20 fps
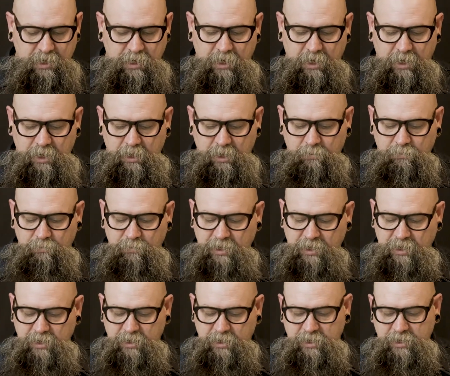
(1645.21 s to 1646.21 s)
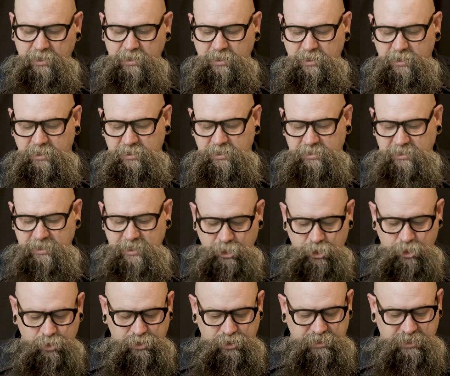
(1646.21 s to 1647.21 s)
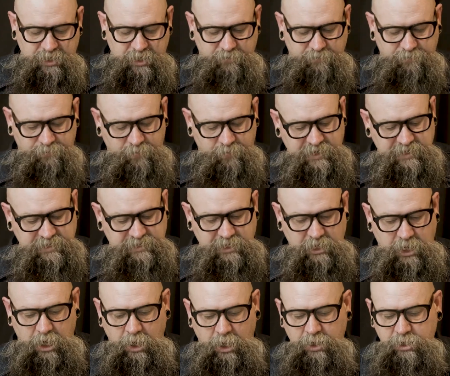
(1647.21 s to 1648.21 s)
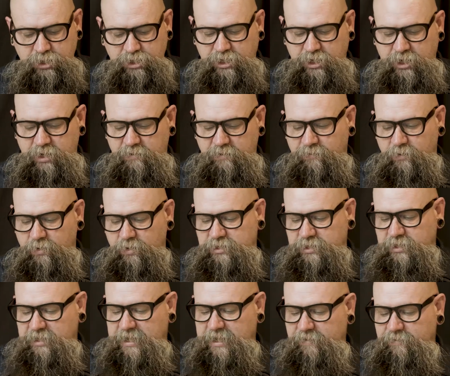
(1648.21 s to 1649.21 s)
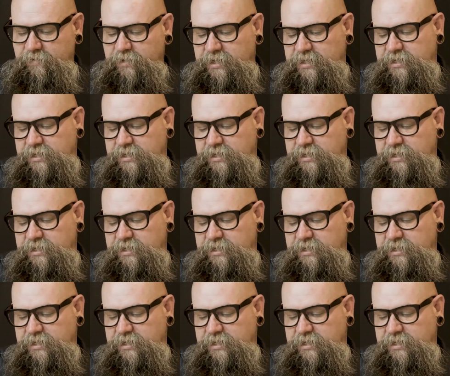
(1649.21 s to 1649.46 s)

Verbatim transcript: in this interesting phraseology in verse 11.